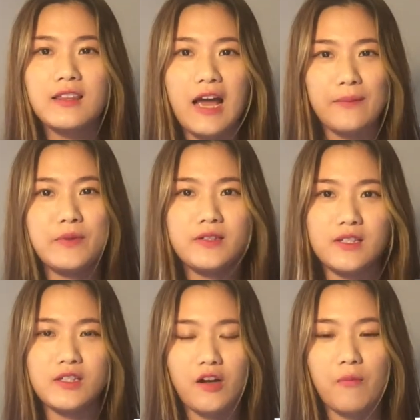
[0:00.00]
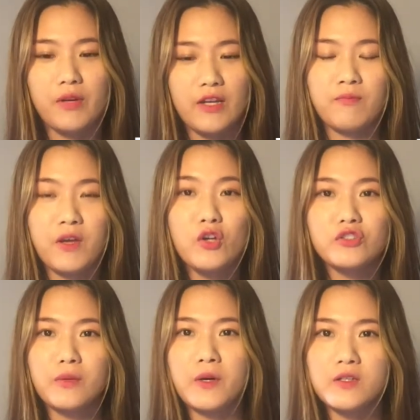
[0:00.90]
that happens in the company. Because
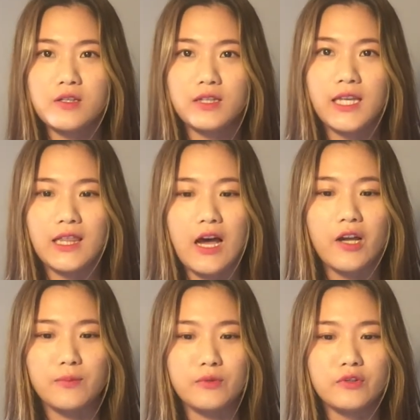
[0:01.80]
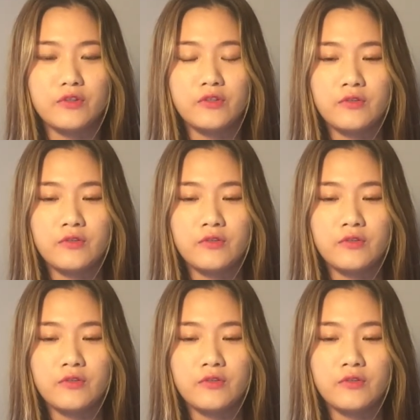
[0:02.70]
you're personally liable,